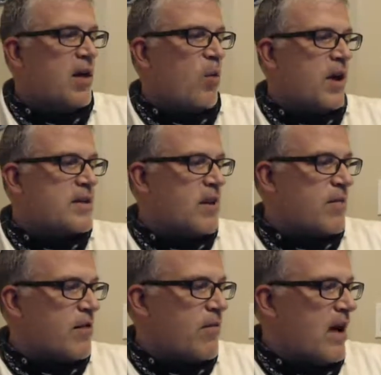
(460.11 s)
Watch out
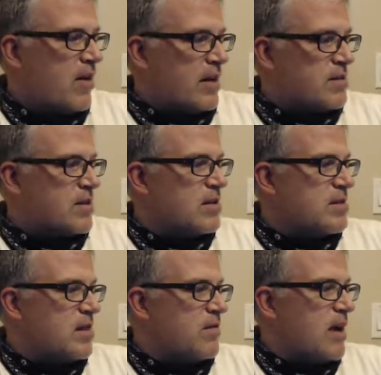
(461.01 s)
for the Falcons. Good to
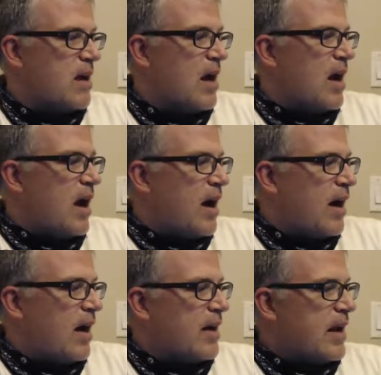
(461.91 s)
see you, Vit.
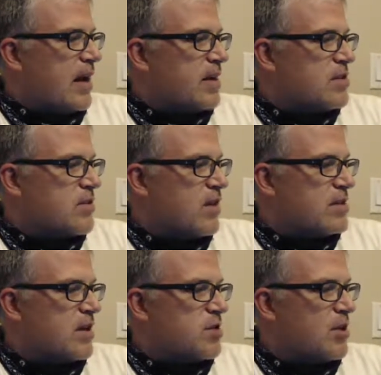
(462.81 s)
Natalie
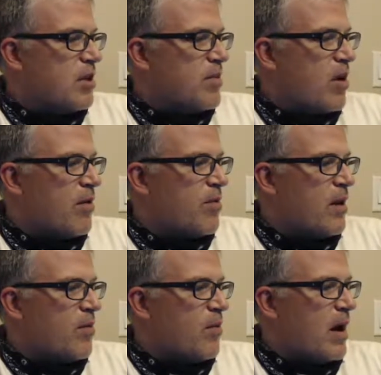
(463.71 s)
Sorota's here. Shalom, you all
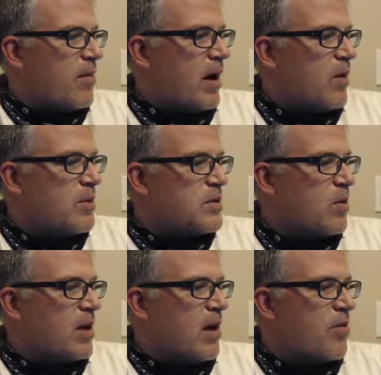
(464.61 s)
thought the Rabbi was
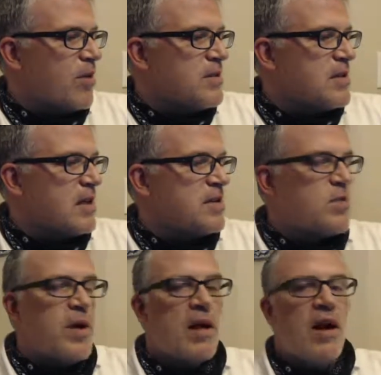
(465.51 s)
only on Thursday this
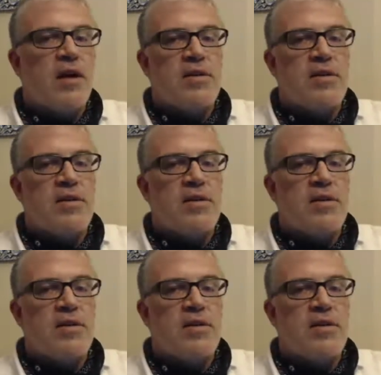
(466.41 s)
week.